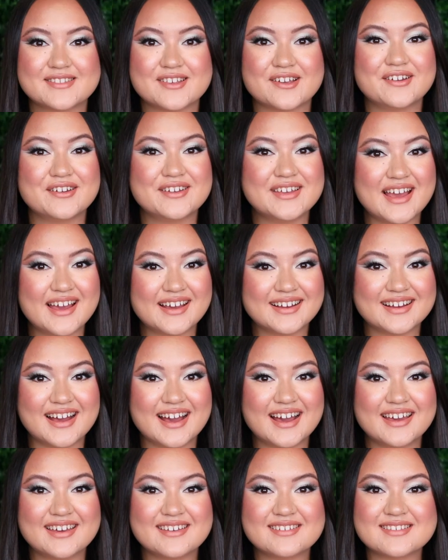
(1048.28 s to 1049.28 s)
So yeah
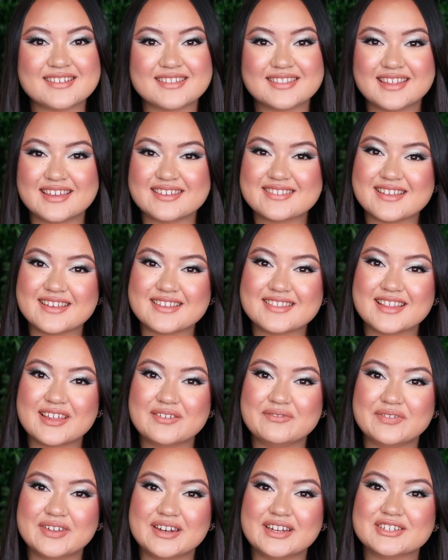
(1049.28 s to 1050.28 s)
guys, this is
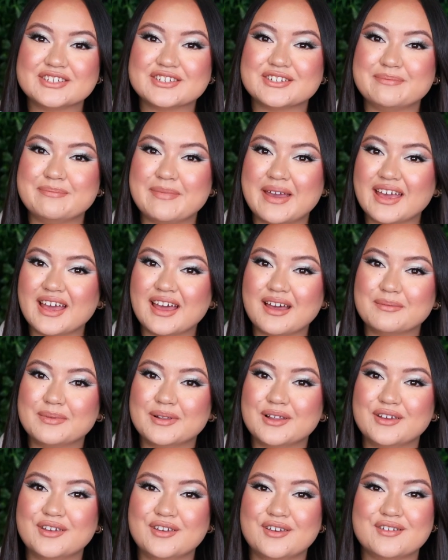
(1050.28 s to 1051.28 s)
the finished makeup
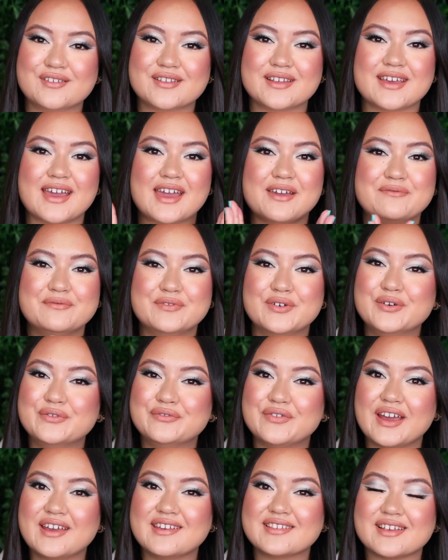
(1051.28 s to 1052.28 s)
look using a full
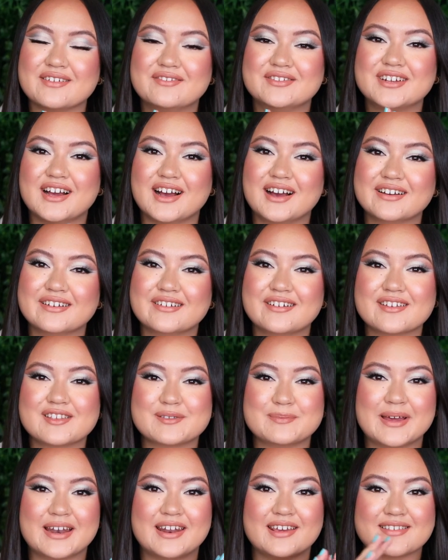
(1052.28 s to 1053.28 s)
face of Tarte
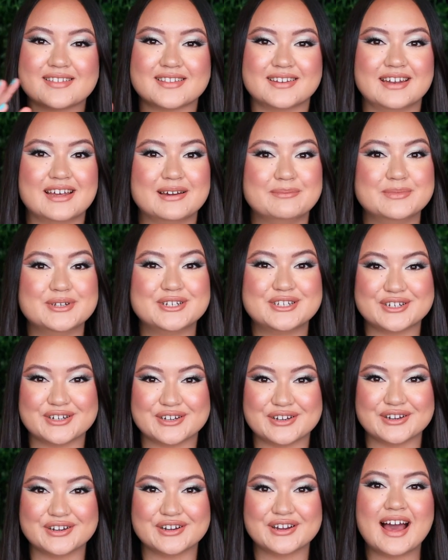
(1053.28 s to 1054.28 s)
Cosmetics number
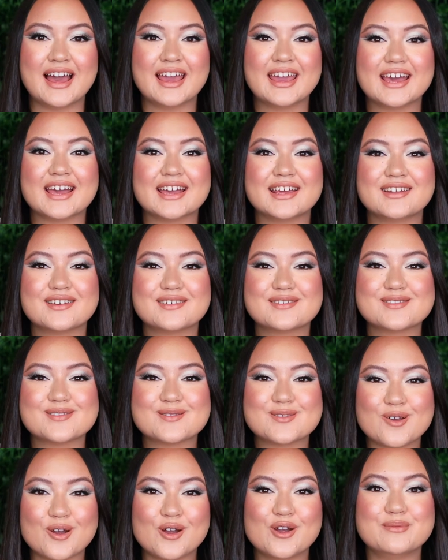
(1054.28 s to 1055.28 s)
2. I had
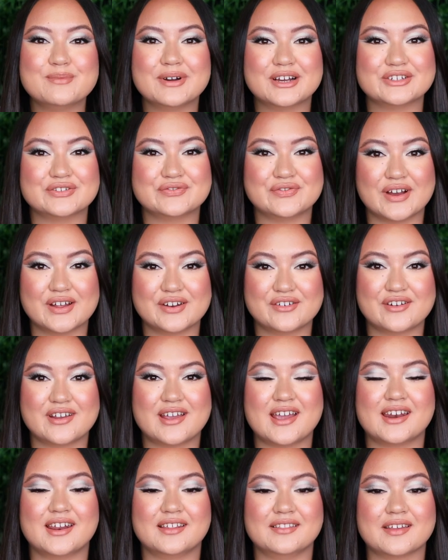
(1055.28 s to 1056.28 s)
so much fun
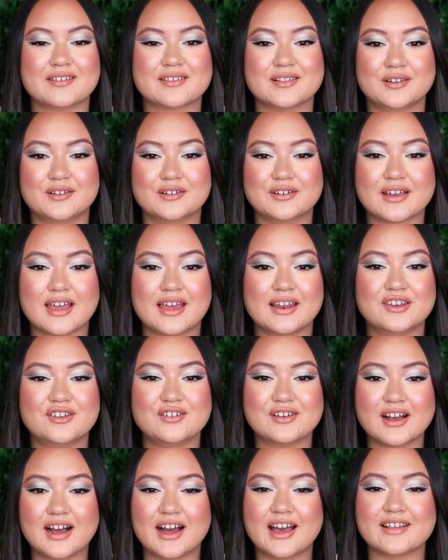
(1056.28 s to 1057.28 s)
creating this look and
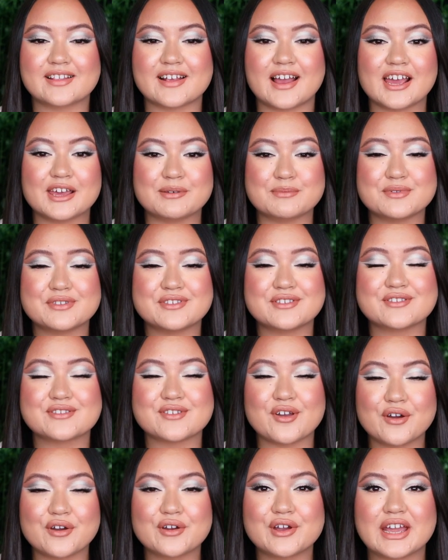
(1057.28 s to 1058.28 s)
you guys, I am
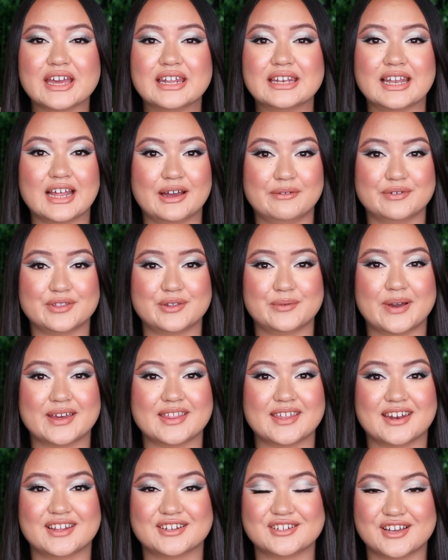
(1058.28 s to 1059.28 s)
so in love with the way
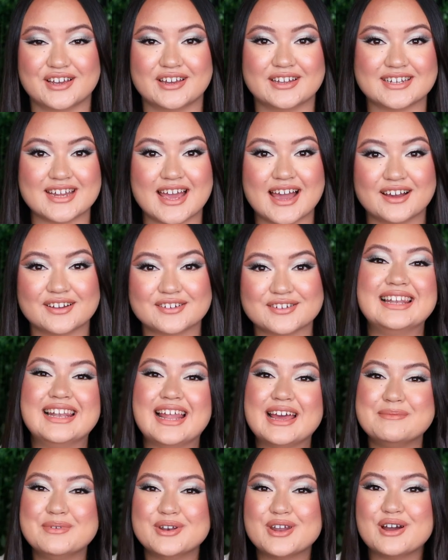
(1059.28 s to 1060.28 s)
that it turned out.
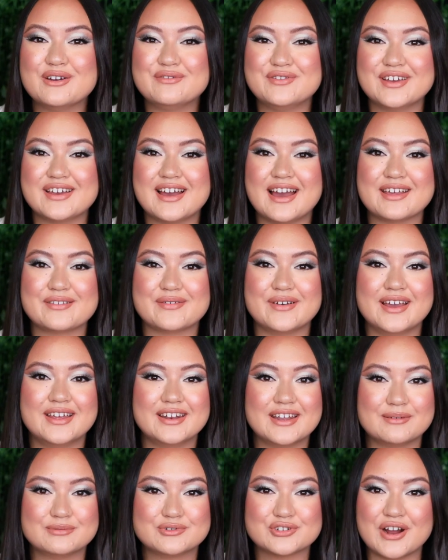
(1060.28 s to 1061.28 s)
Let me know if you guys will
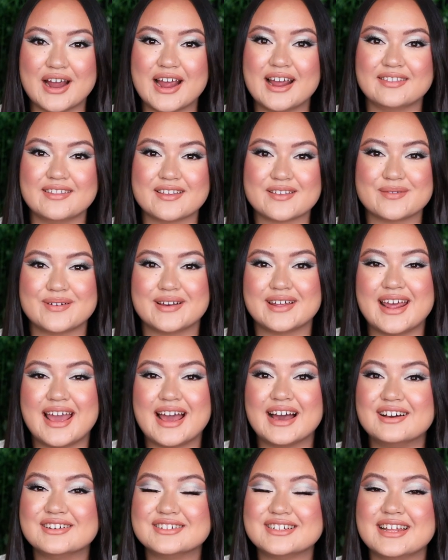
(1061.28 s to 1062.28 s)
end up trying this one
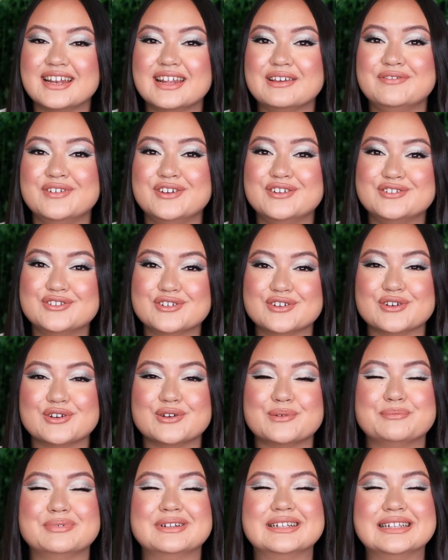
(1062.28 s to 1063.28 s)
out, and if you
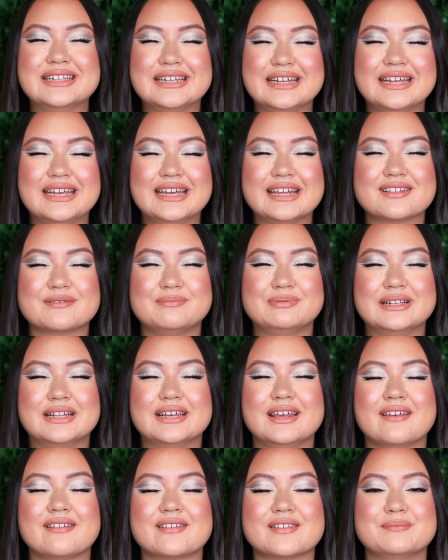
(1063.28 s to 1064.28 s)
do, please,
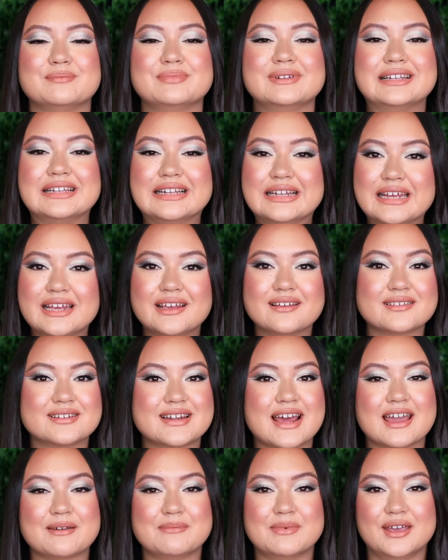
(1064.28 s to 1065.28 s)
please, please
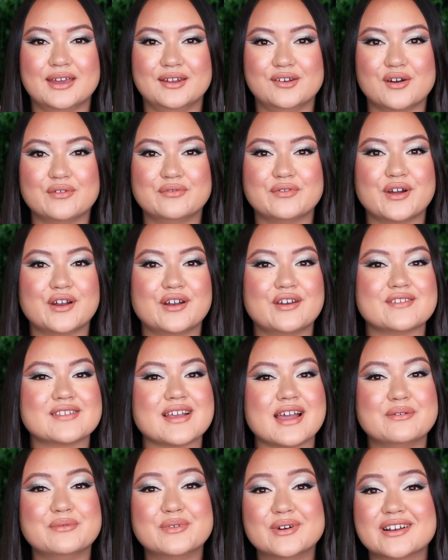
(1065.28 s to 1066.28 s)
tag me in your
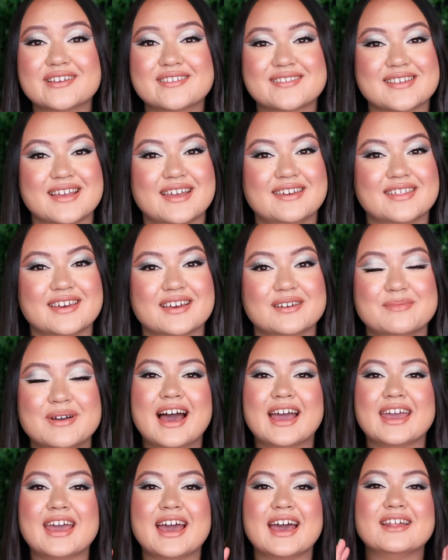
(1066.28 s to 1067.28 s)
photos. I want to see them.
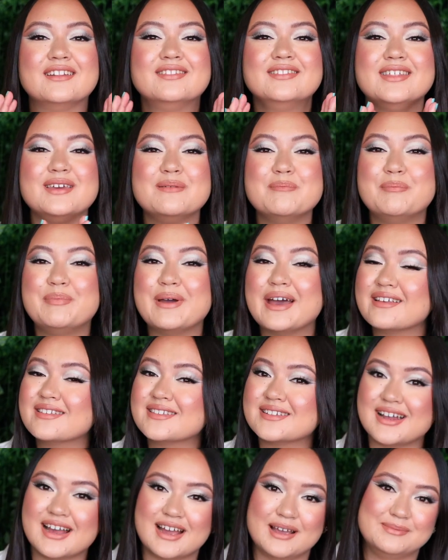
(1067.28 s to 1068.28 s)
I had the
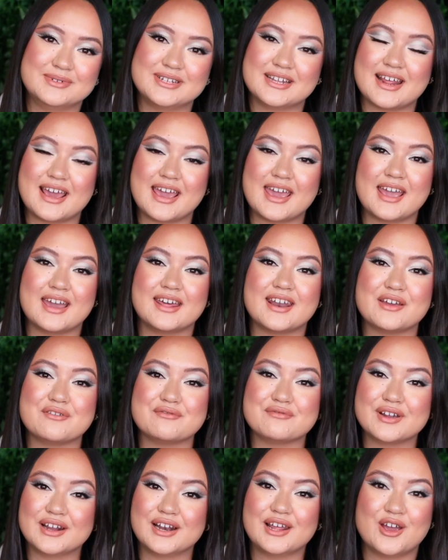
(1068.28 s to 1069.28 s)
best time today and I
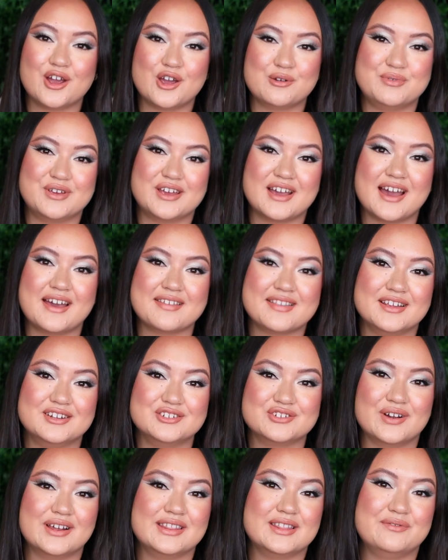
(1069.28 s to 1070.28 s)
really hope you guys
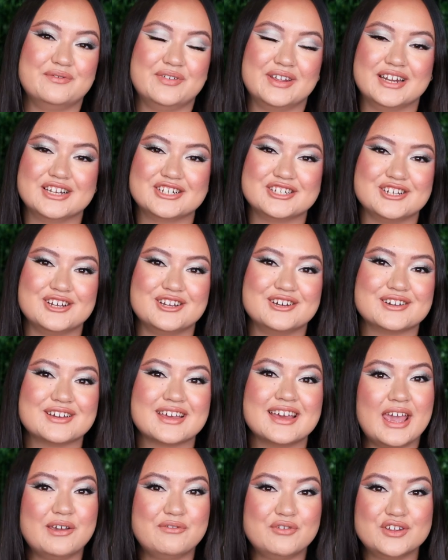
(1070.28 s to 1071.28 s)
enjoyed the finished
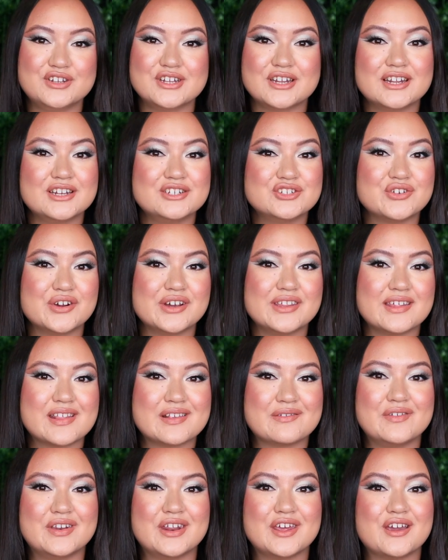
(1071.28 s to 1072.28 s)
look. If you did enjoy
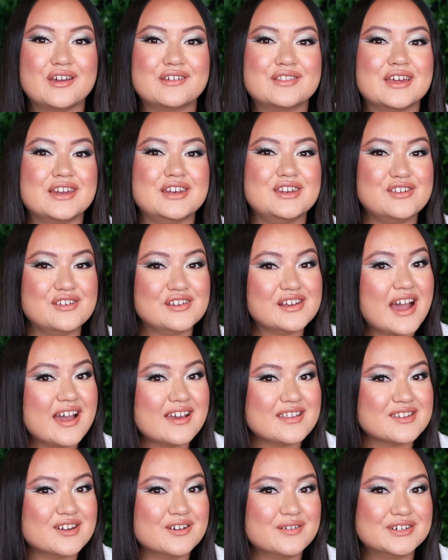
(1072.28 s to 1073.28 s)
this video, then you
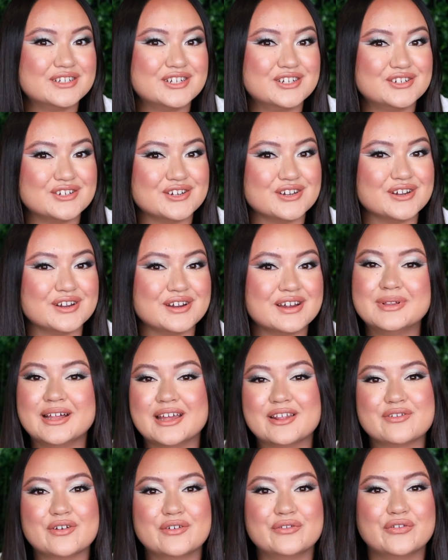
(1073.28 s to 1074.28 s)
guys know what to do.
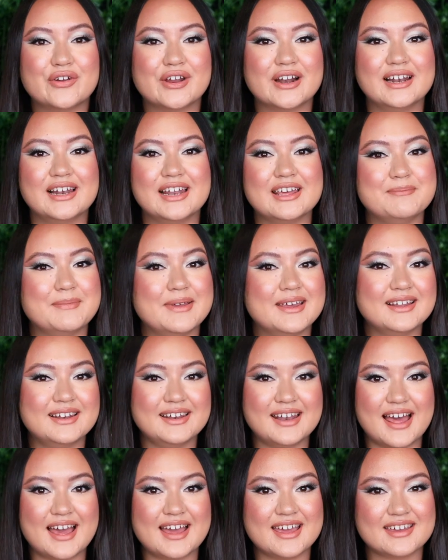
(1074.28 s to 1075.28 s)
Please feel free to leave me a
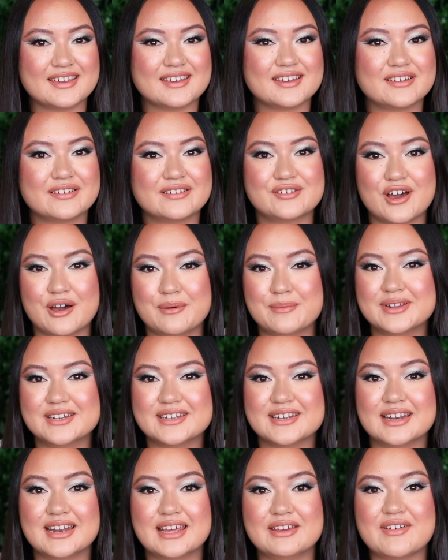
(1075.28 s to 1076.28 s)
like,
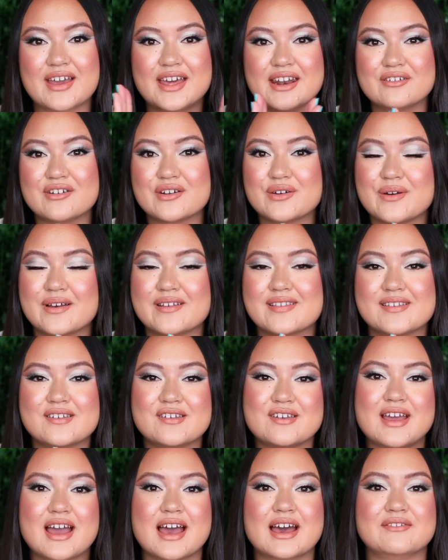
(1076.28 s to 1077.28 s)
comment and leave any requests that
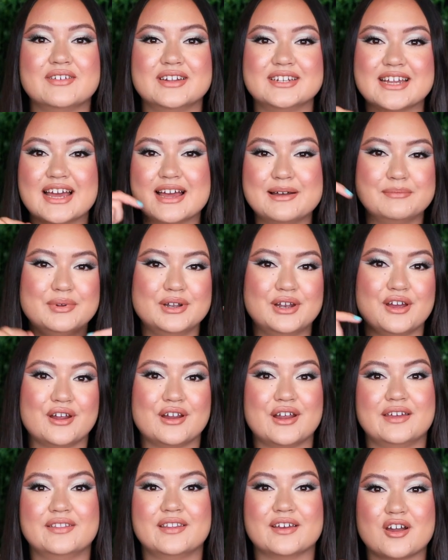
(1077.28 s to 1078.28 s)
you have down
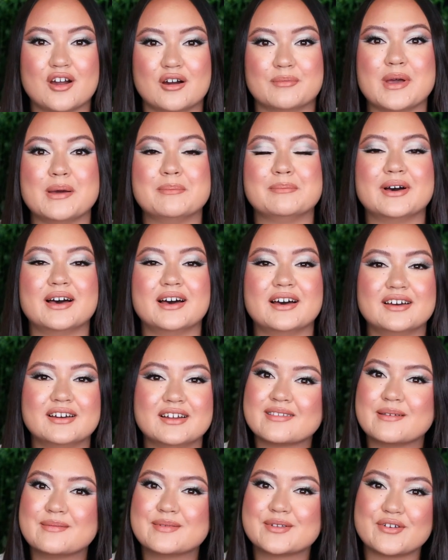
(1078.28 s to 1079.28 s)
below in the comment bar,
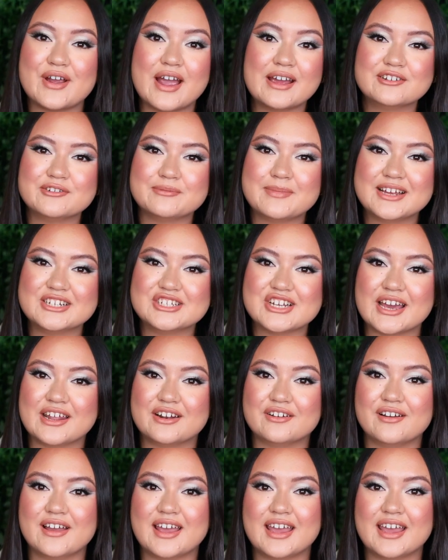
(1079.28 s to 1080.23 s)
subscribe to my channel